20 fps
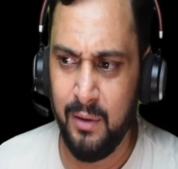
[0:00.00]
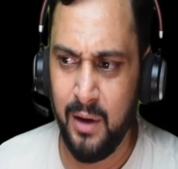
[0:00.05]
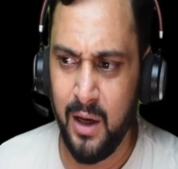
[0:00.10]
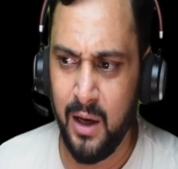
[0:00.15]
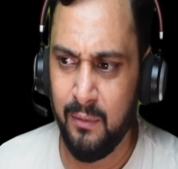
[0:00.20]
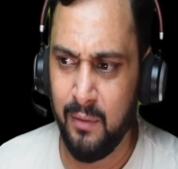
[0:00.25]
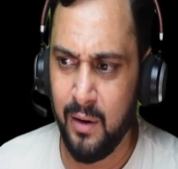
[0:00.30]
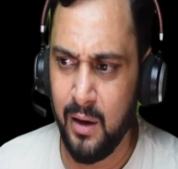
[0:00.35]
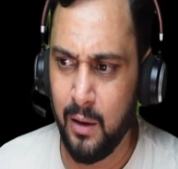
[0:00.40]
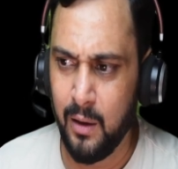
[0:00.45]

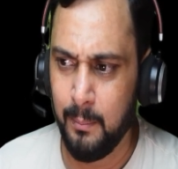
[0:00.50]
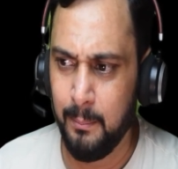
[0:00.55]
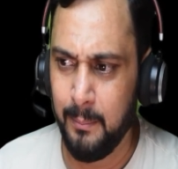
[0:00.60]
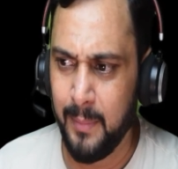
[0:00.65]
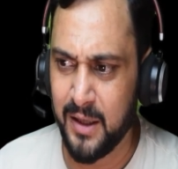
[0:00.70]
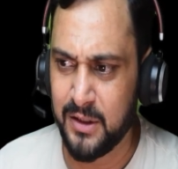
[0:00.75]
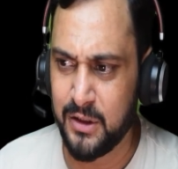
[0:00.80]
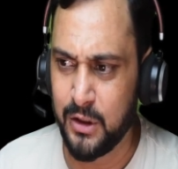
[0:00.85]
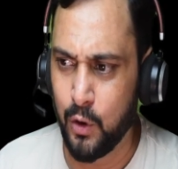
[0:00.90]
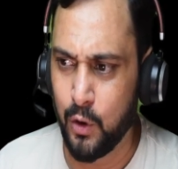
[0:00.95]
label
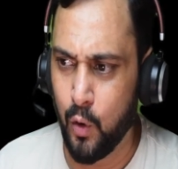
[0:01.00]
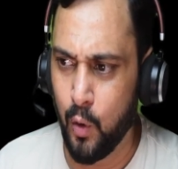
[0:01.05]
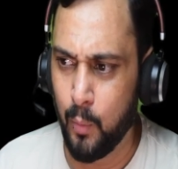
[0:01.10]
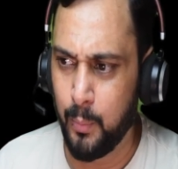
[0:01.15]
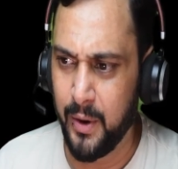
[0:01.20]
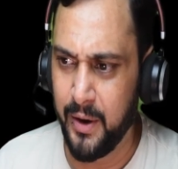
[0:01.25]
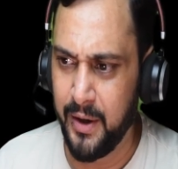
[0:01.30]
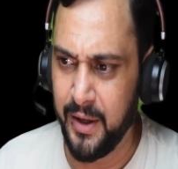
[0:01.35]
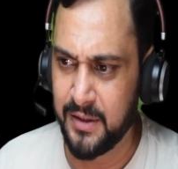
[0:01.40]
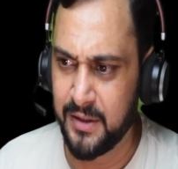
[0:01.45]
matching
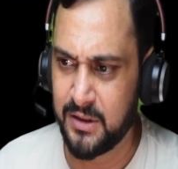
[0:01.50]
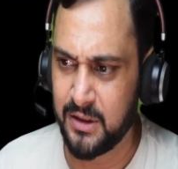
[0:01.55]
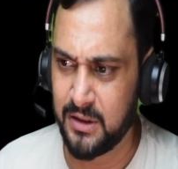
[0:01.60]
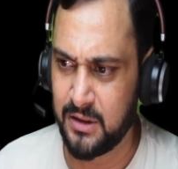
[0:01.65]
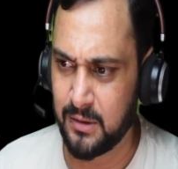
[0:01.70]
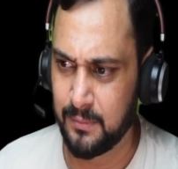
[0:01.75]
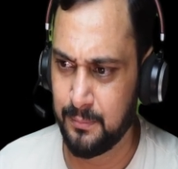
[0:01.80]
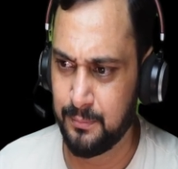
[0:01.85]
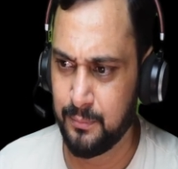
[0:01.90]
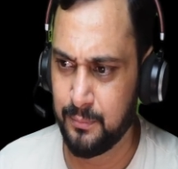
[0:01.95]
operating
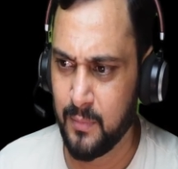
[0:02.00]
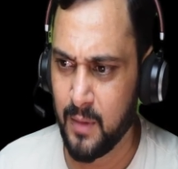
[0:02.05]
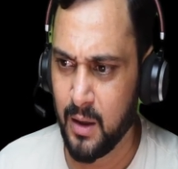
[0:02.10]
system.